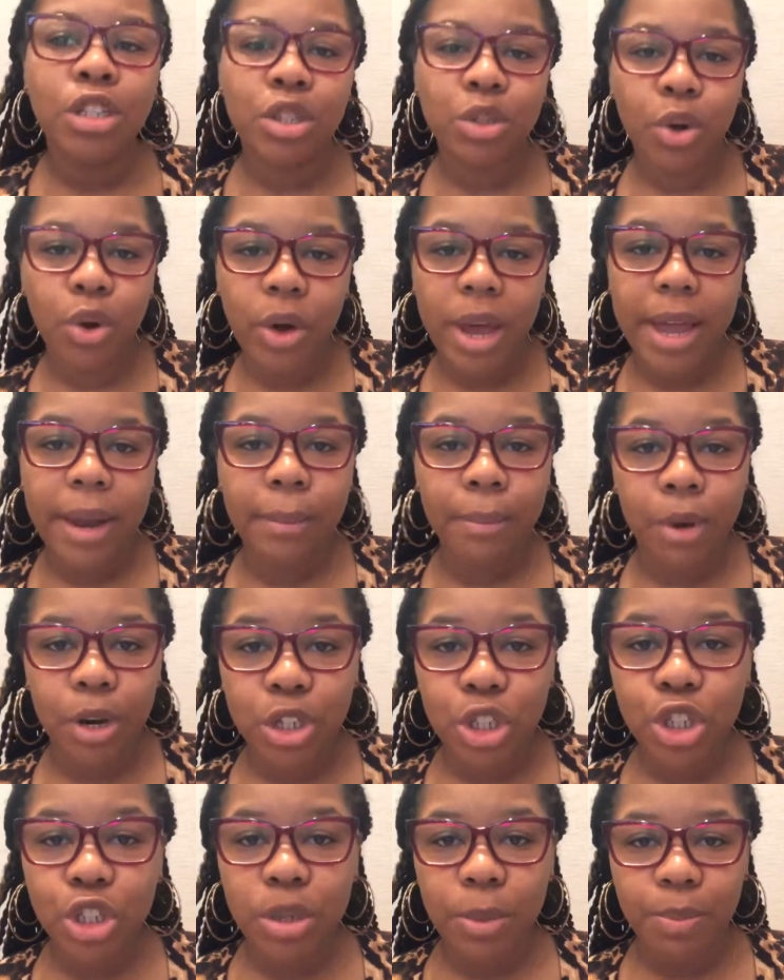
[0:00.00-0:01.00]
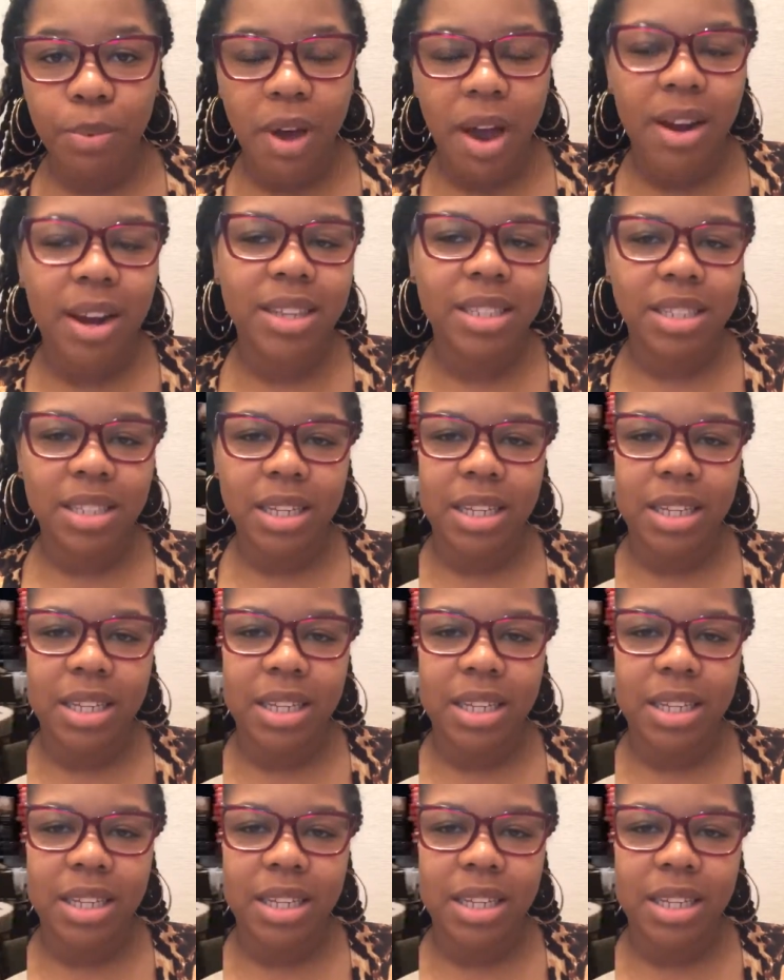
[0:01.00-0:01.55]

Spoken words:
to go ahead and purchase your products